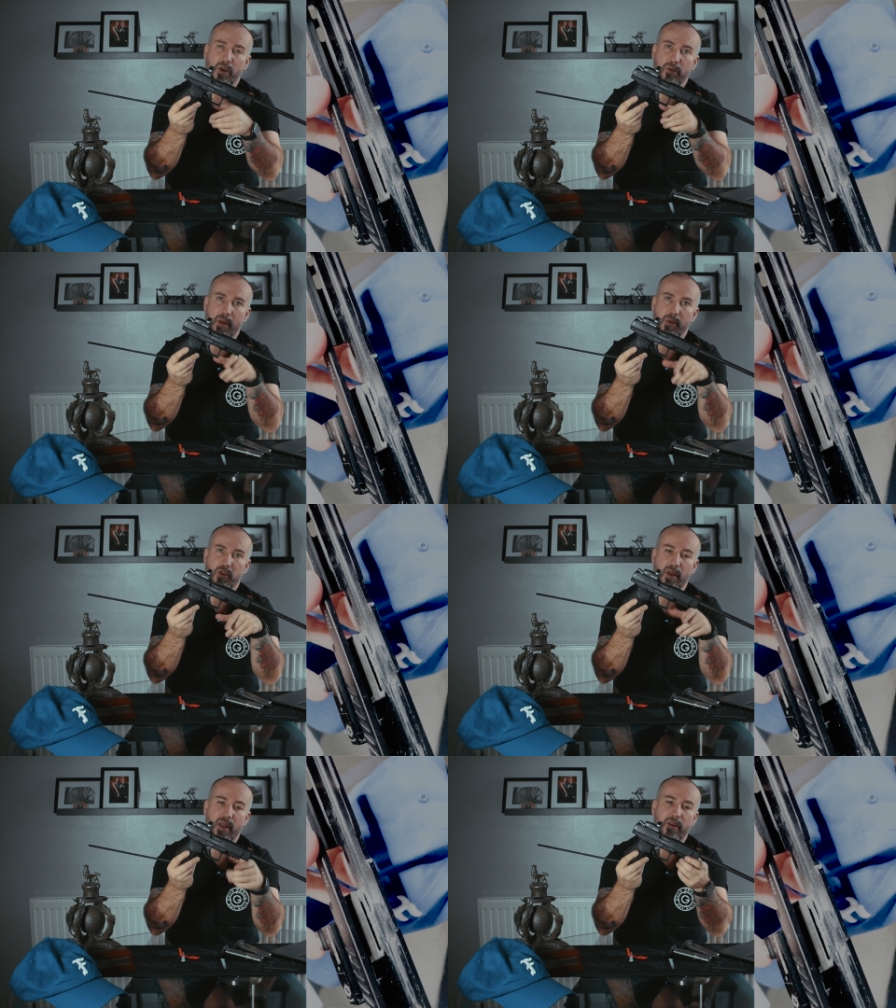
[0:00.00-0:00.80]
I'll
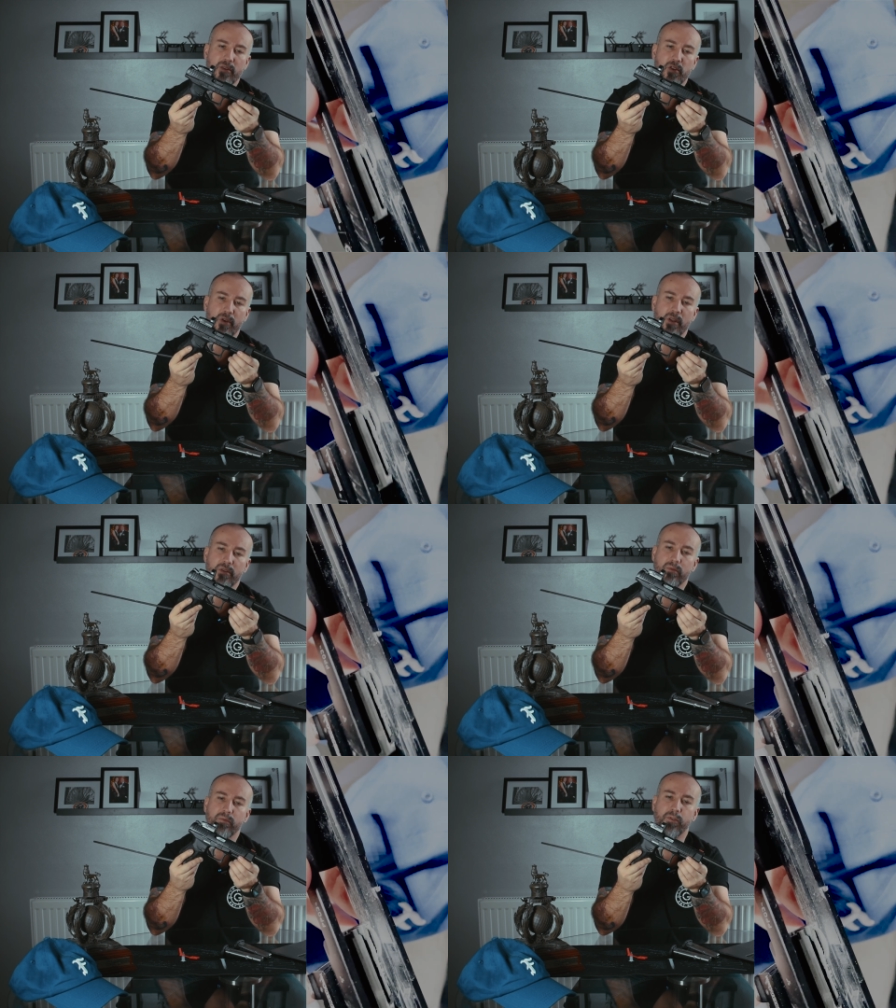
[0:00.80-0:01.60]
demonstrate that on screen
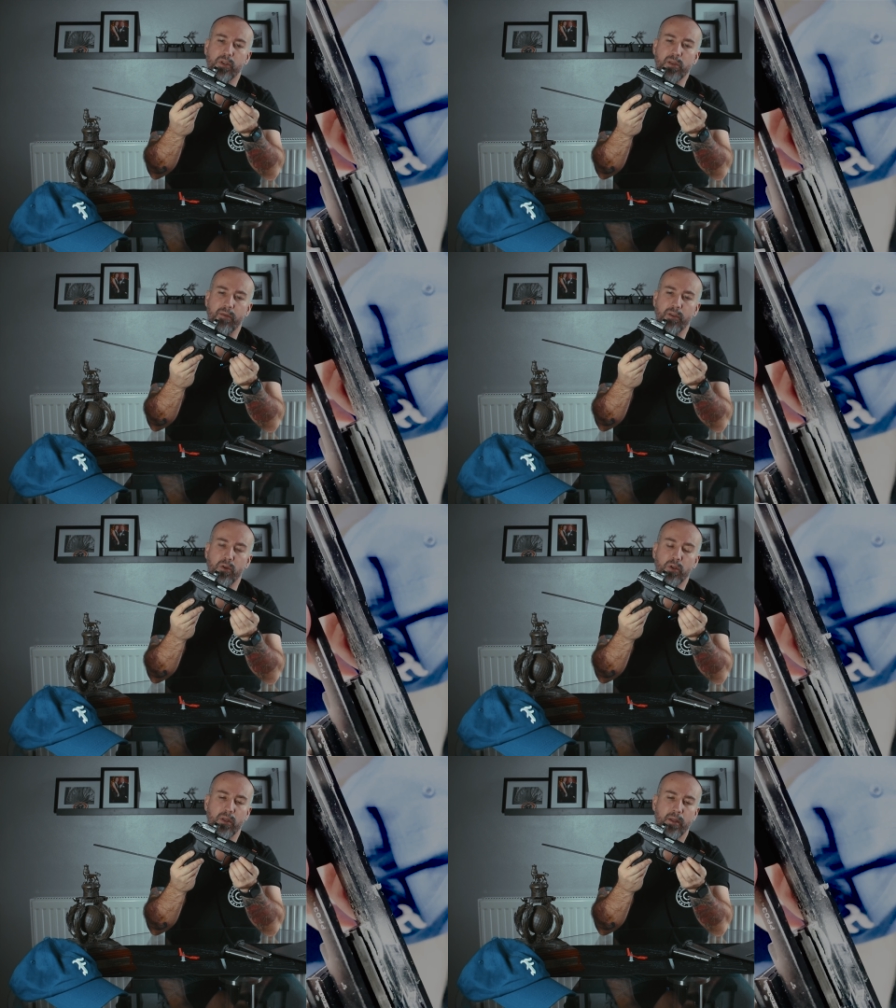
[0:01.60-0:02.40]
for you to have a
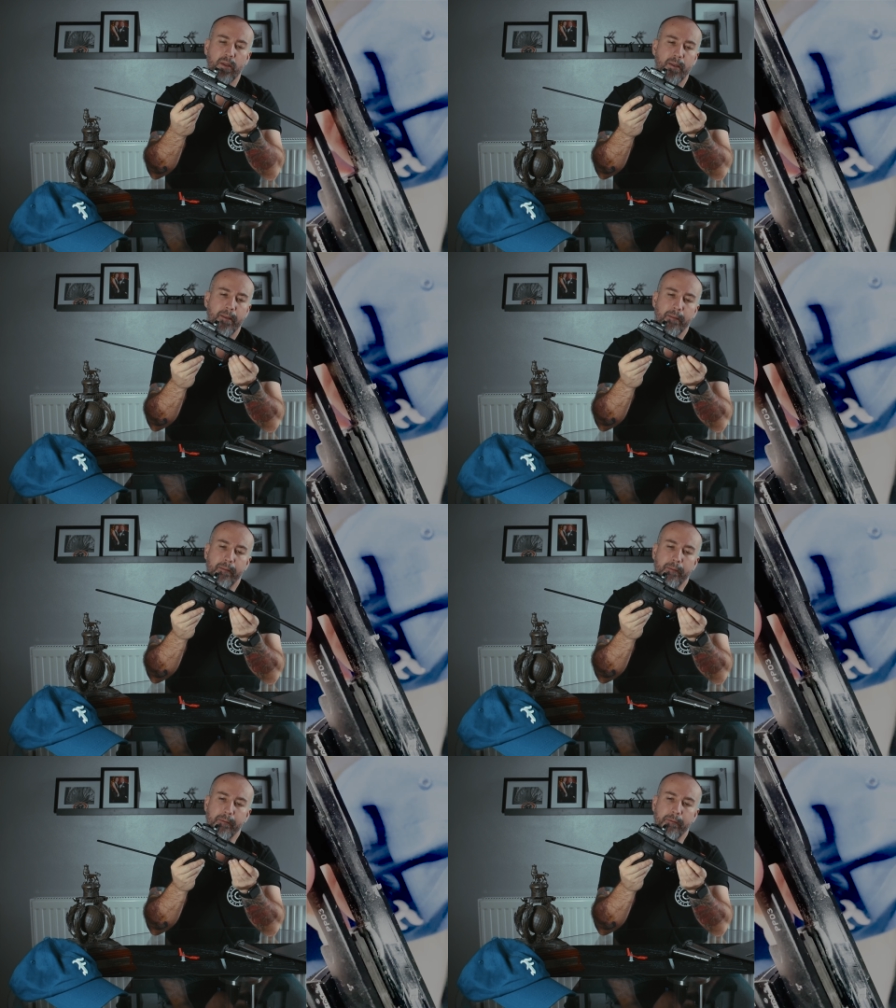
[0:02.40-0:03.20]
look.
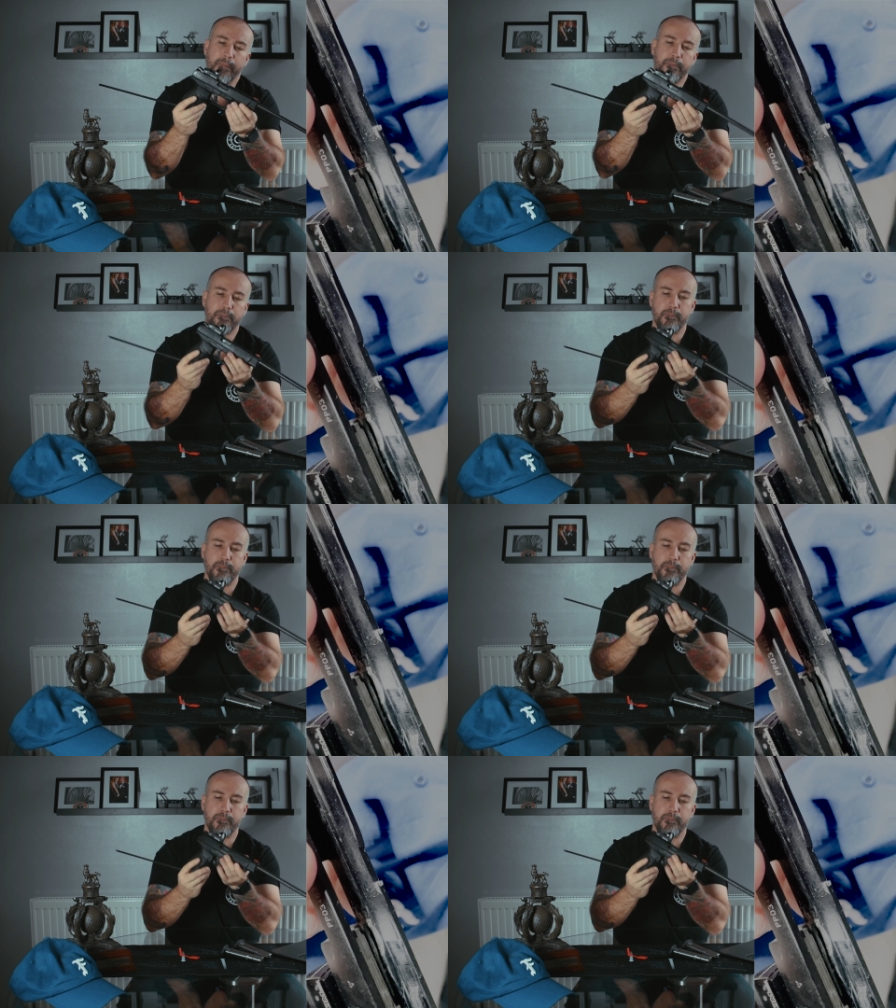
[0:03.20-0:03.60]
The